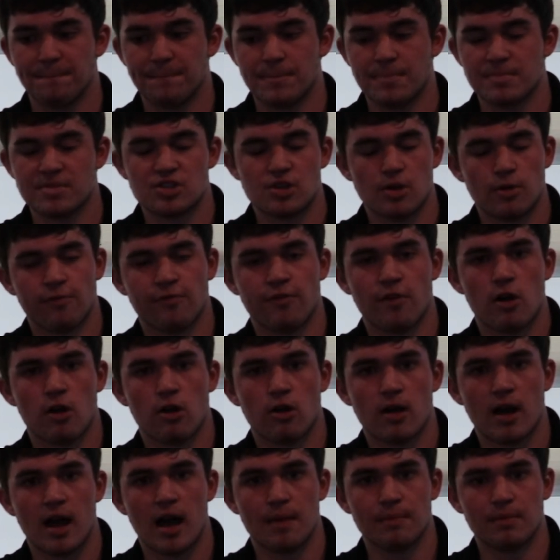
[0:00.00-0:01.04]
So
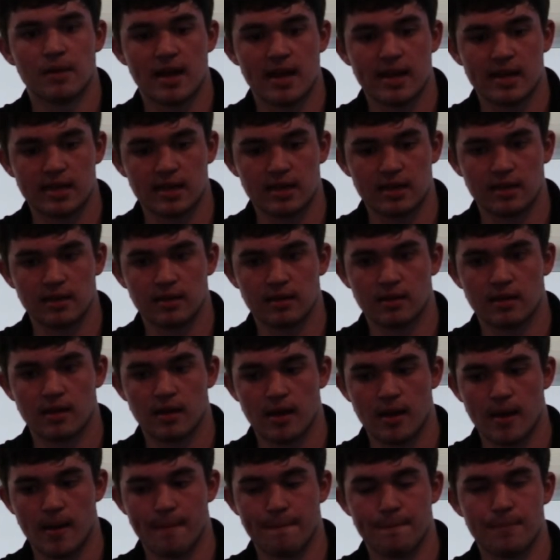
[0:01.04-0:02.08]
far, I'm liking
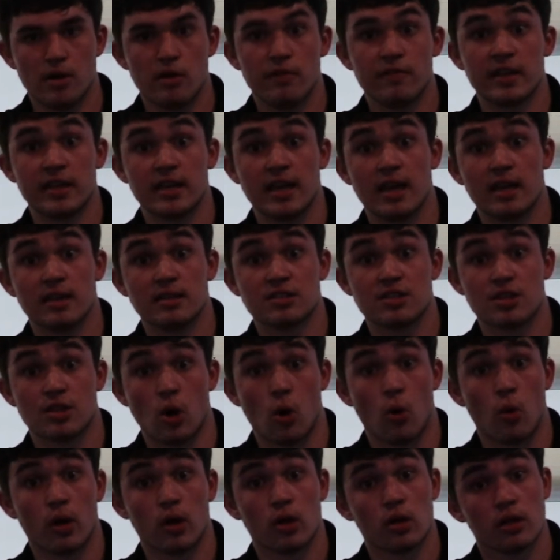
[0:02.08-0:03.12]
moving into the
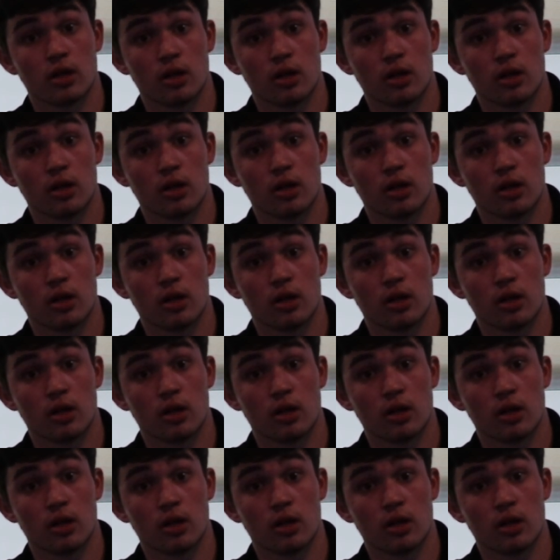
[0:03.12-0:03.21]
oil a